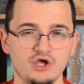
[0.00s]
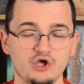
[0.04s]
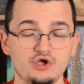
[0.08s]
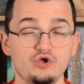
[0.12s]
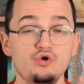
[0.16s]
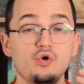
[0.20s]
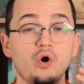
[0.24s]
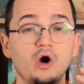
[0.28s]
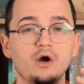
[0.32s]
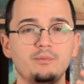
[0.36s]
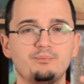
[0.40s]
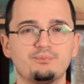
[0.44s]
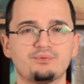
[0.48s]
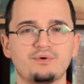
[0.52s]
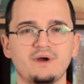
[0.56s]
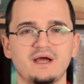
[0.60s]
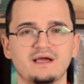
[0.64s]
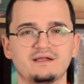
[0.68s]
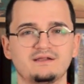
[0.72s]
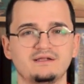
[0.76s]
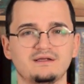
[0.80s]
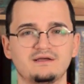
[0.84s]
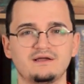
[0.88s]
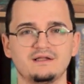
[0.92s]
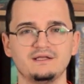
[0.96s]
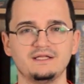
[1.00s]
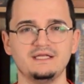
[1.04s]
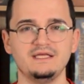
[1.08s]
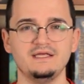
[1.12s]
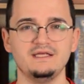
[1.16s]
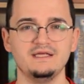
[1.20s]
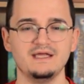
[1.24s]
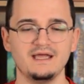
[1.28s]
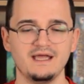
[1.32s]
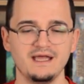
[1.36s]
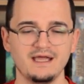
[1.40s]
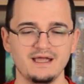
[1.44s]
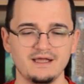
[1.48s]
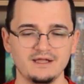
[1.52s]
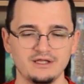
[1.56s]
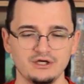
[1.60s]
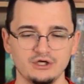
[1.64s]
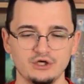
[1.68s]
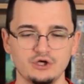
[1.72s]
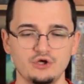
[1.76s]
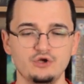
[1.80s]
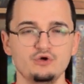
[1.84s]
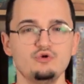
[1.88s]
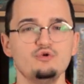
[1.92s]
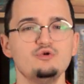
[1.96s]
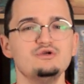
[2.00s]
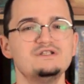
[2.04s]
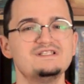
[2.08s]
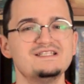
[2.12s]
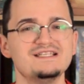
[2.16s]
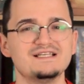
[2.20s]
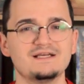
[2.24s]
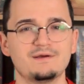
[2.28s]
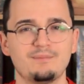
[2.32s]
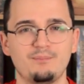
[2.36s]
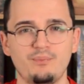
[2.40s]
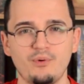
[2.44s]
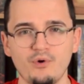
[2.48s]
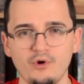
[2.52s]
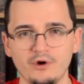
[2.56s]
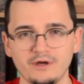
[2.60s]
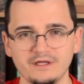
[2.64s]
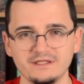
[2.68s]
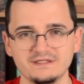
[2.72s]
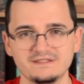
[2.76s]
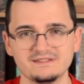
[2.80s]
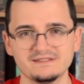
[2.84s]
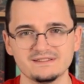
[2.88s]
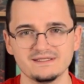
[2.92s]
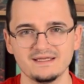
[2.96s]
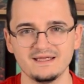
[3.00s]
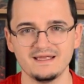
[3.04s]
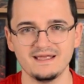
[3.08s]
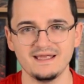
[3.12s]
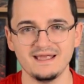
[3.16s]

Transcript: you are practically losing points